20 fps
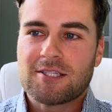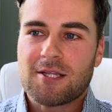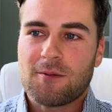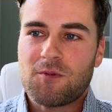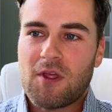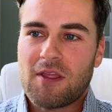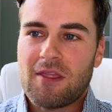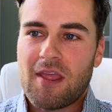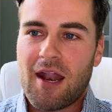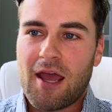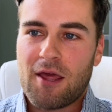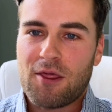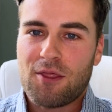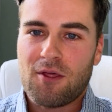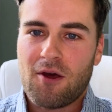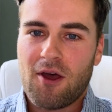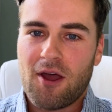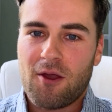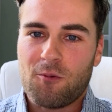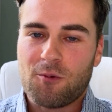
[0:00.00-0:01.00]
something that I
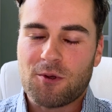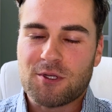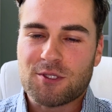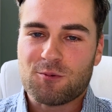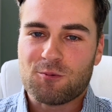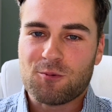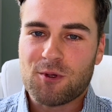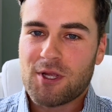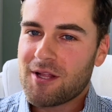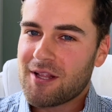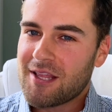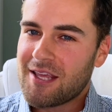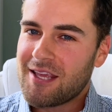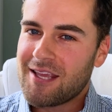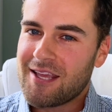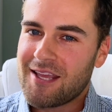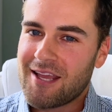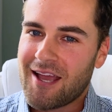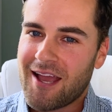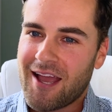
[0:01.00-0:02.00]
thought was
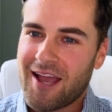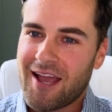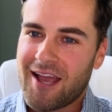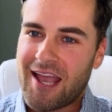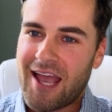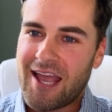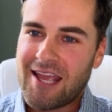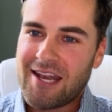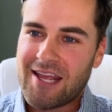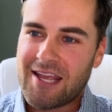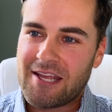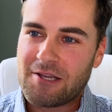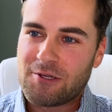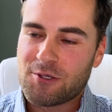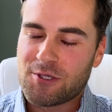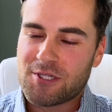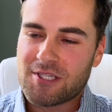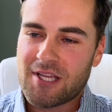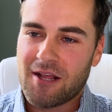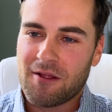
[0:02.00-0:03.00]
really kind of
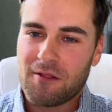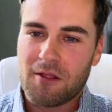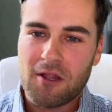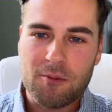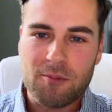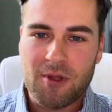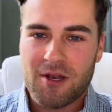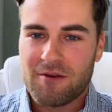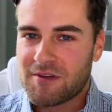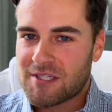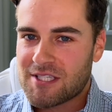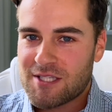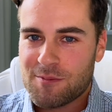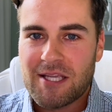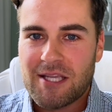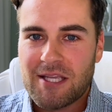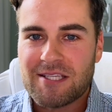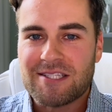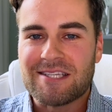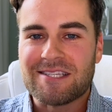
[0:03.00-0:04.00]
interesting, a little bit of a
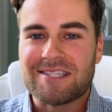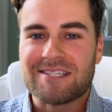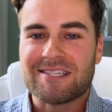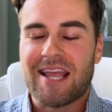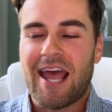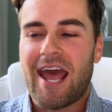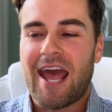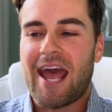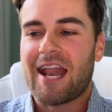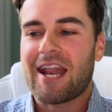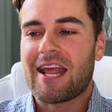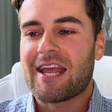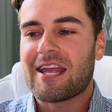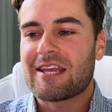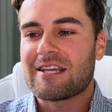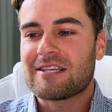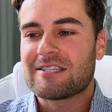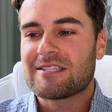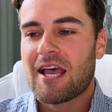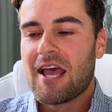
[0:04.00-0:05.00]
spicy stat,
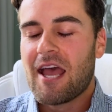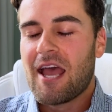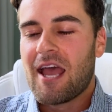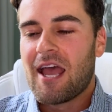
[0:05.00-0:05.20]
is